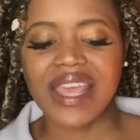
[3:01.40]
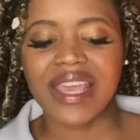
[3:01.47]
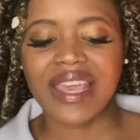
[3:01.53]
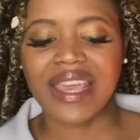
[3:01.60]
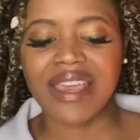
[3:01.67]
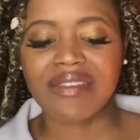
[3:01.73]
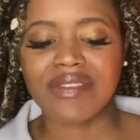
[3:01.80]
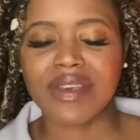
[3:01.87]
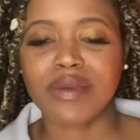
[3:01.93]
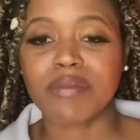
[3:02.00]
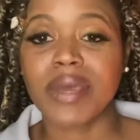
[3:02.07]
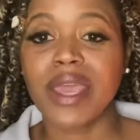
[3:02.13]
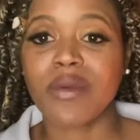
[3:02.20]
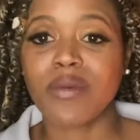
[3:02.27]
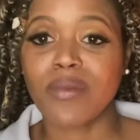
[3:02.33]
gave him
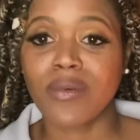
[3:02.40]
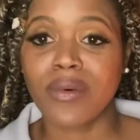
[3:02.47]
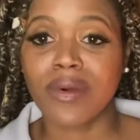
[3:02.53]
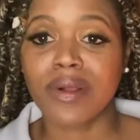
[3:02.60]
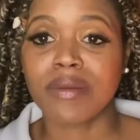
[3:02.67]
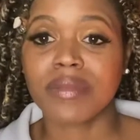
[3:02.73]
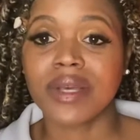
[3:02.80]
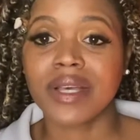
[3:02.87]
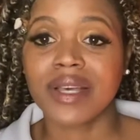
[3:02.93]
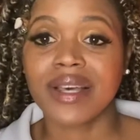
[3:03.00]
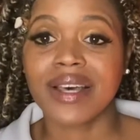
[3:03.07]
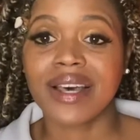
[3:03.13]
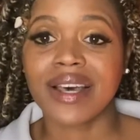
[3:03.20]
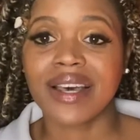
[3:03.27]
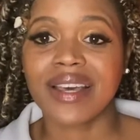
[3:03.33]
a warm
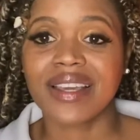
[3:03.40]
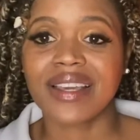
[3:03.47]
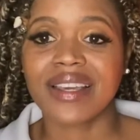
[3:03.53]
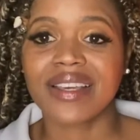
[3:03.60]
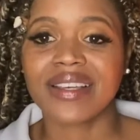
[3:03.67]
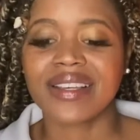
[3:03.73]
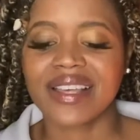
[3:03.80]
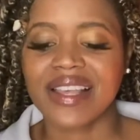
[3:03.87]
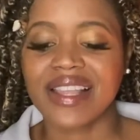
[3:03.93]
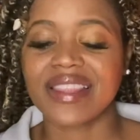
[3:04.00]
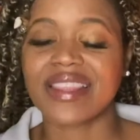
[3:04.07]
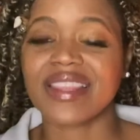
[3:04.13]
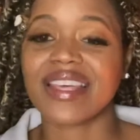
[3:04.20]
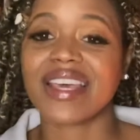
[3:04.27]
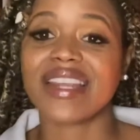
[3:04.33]
hug.
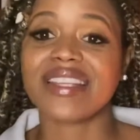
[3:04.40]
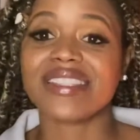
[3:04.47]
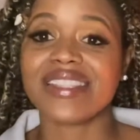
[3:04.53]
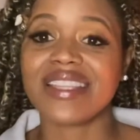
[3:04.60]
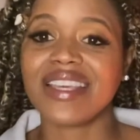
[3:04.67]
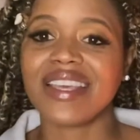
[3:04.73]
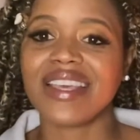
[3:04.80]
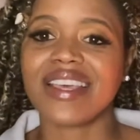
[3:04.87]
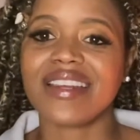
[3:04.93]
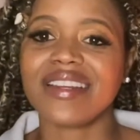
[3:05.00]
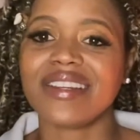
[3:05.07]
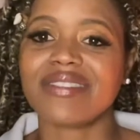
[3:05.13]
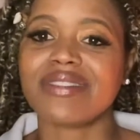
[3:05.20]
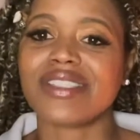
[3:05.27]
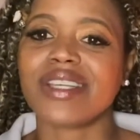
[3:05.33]
And that is the end
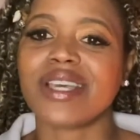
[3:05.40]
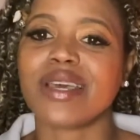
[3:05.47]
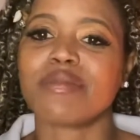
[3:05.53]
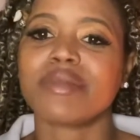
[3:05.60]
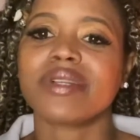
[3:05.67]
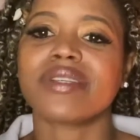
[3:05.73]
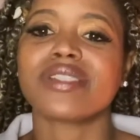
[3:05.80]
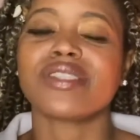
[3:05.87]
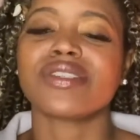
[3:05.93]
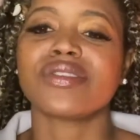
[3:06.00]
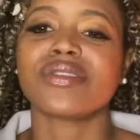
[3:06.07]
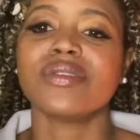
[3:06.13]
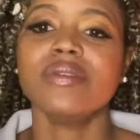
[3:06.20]
of chapter 2.